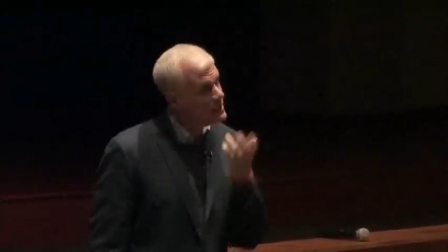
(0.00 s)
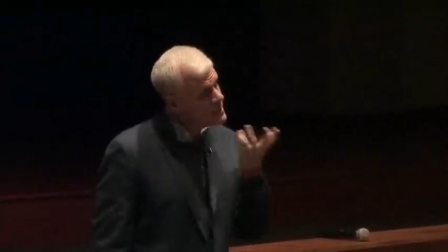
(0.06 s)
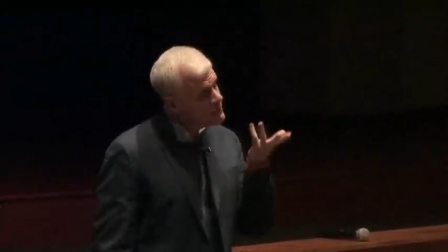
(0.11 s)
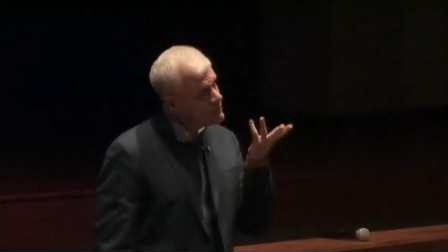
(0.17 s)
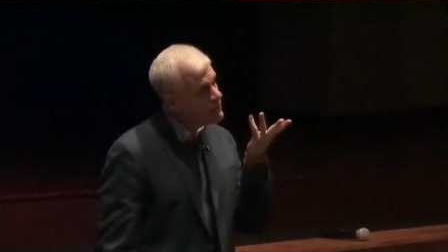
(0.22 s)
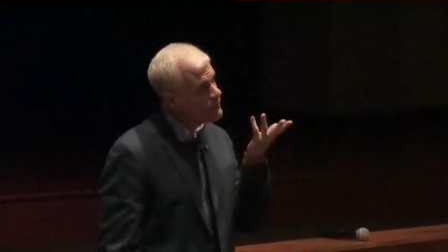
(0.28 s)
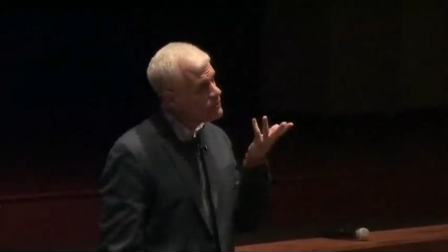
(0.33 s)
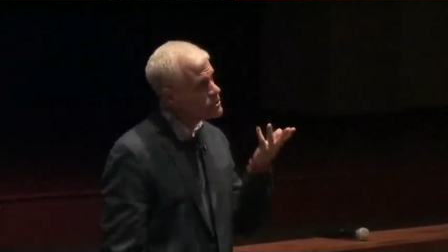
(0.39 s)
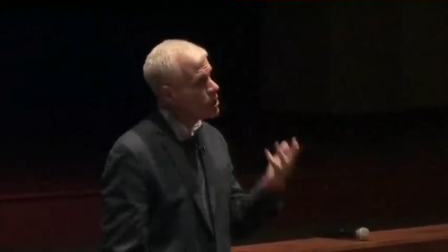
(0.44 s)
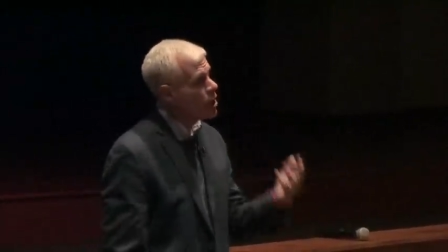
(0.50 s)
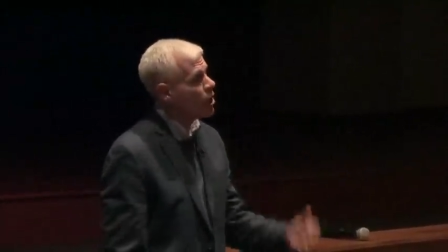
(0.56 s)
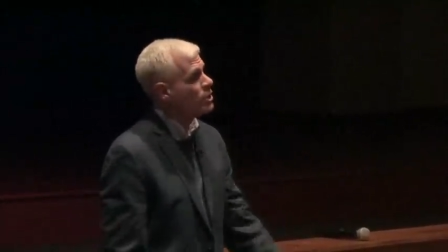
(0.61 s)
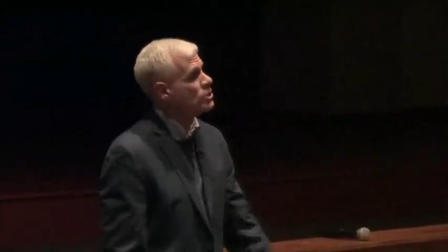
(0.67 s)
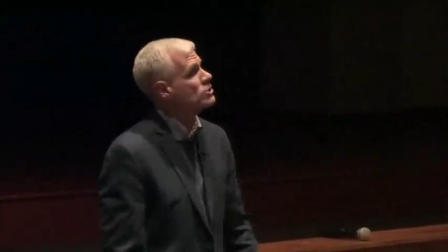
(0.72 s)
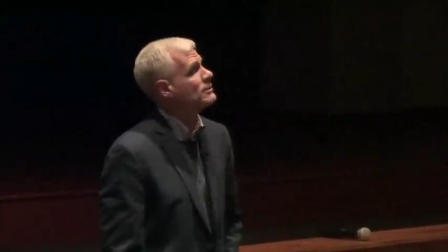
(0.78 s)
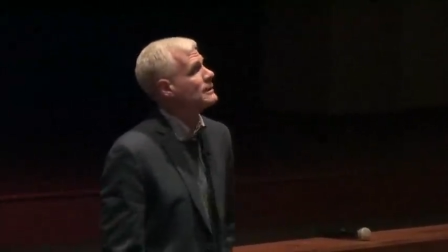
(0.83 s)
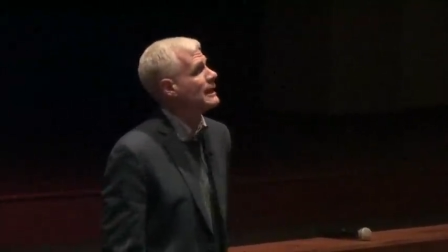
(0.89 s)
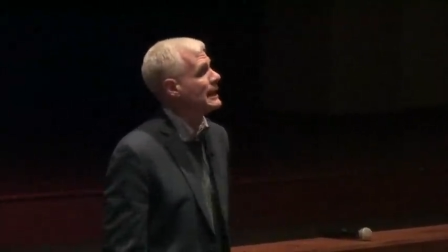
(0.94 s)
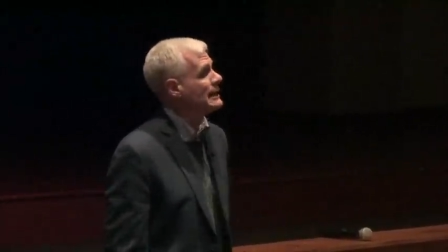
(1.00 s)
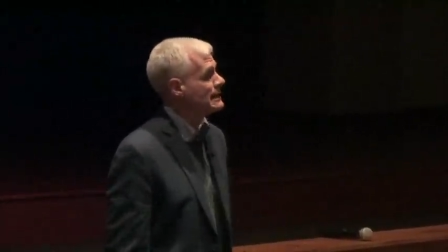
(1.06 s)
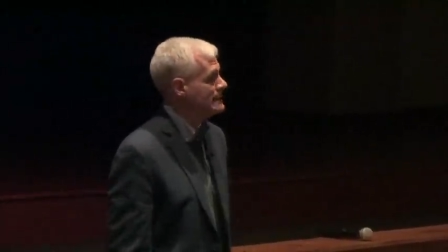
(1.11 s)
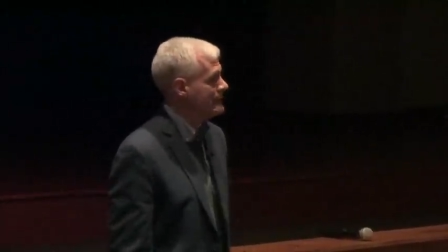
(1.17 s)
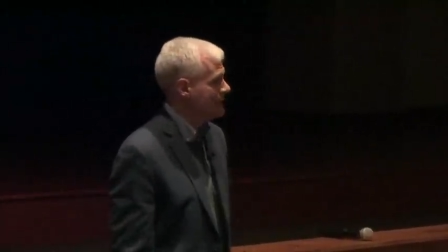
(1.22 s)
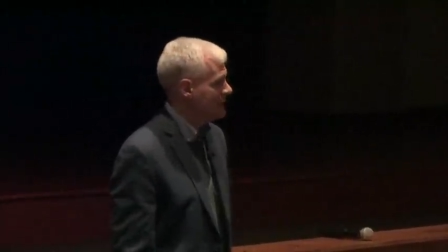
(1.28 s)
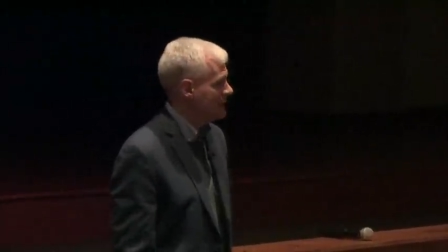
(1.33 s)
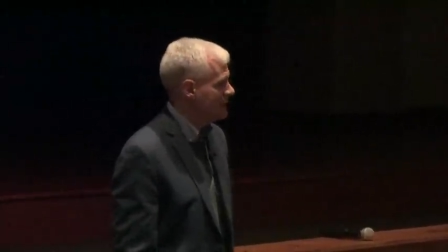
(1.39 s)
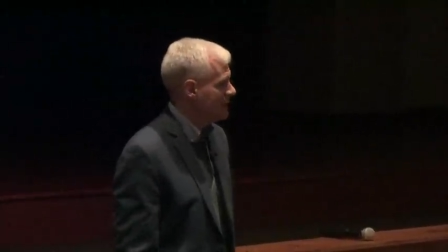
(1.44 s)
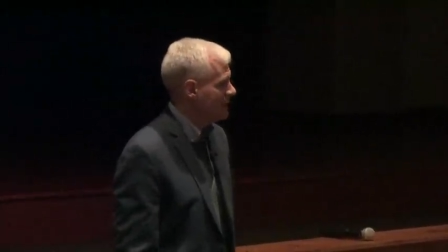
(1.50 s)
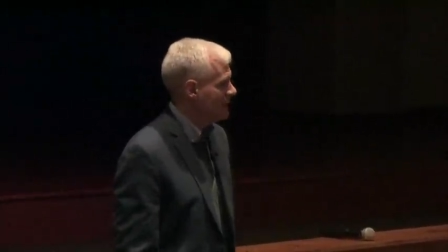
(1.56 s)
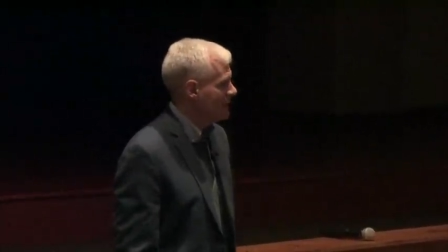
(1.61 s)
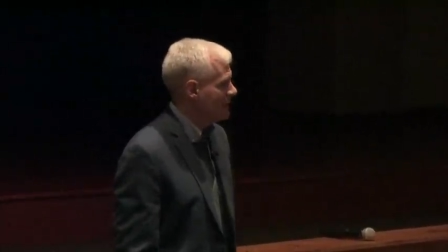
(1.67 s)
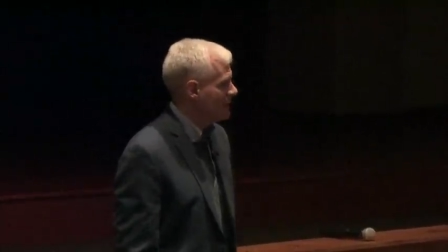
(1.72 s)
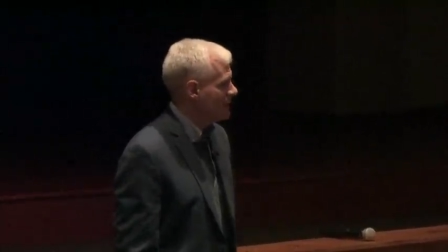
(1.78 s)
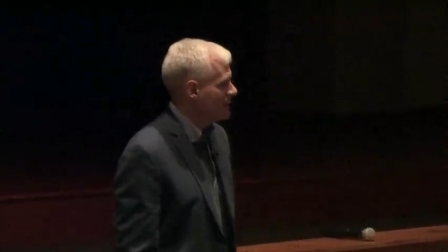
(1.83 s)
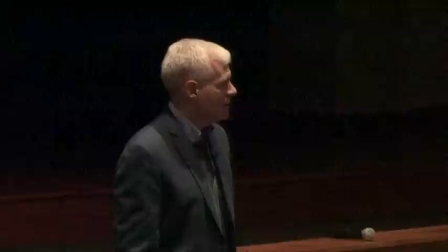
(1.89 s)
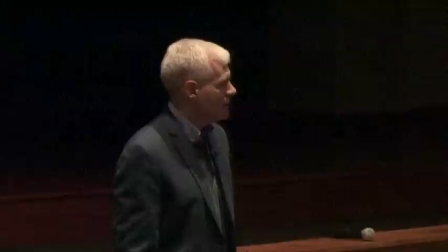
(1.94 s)
even if it's a harsh reality.
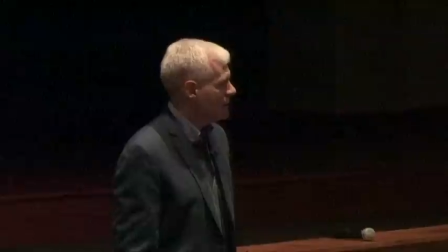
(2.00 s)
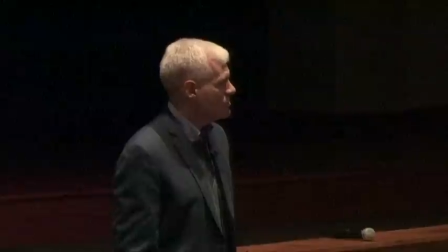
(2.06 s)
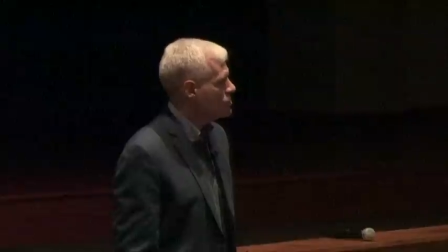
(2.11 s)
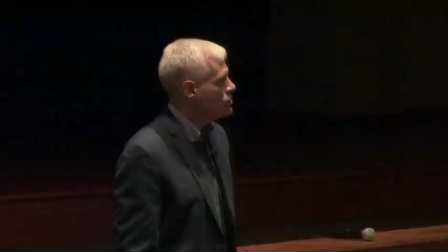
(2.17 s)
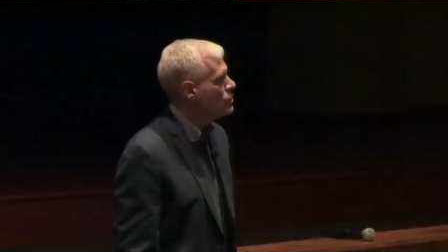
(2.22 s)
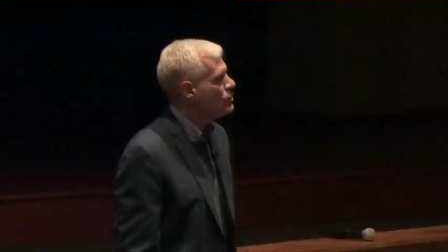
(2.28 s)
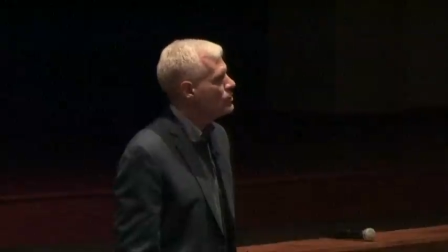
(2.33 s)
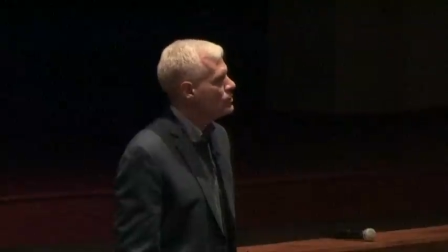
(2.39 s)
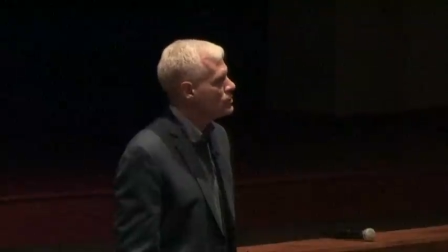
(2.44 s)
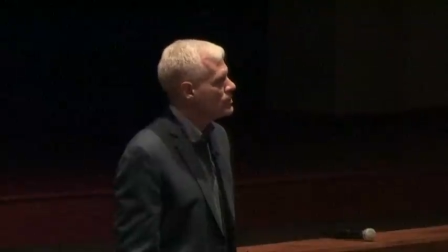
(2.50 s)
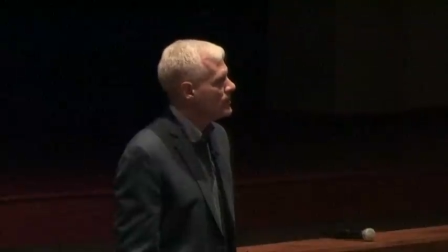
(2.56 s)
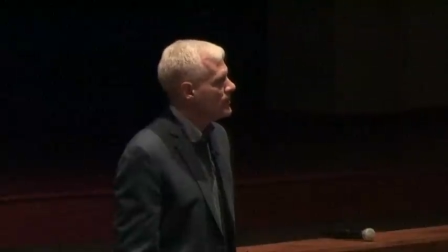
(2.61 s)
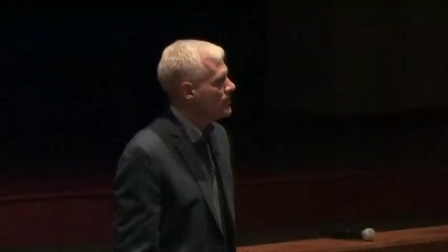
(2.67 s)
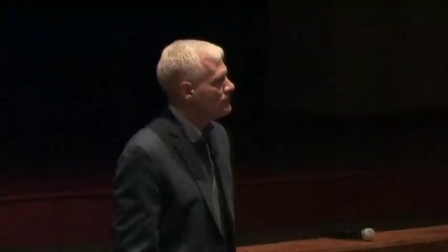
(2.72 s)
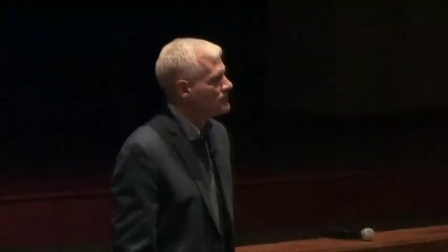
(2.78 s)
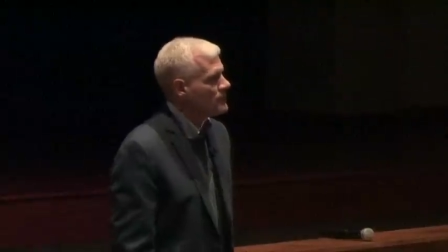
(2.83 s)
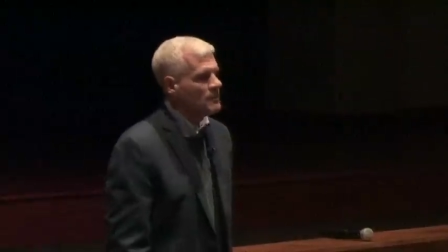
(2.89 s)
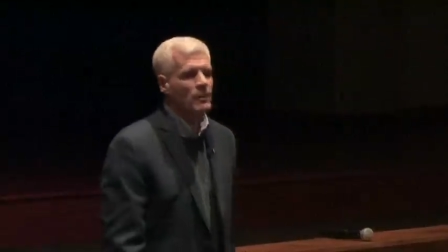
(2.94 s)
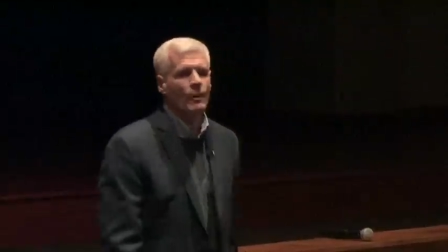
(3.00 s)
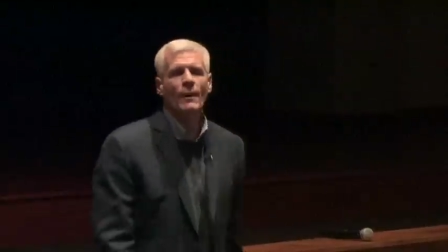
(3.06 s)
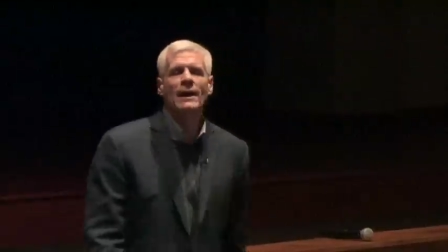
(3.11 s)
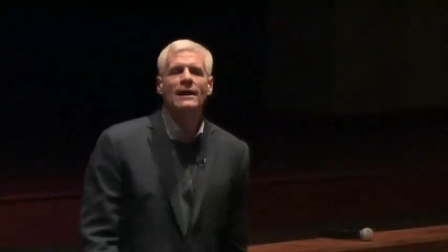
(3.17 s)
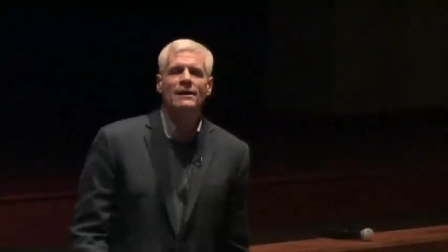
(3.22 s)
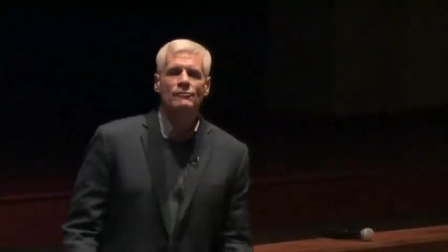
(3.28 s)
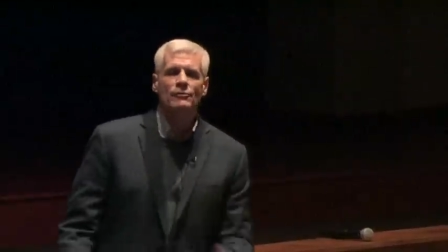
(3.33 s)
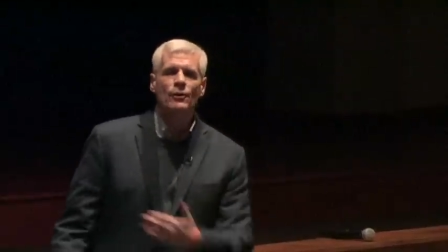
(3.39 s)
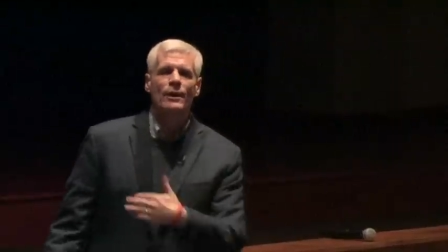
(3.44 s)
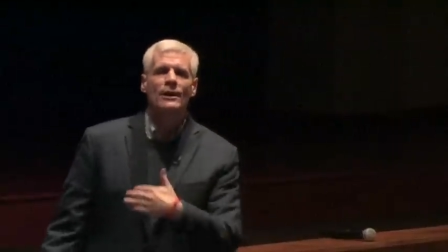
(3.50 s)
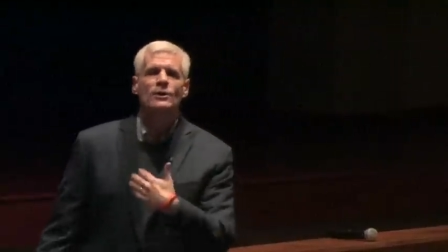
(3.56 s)
It's huge. But wait, if you're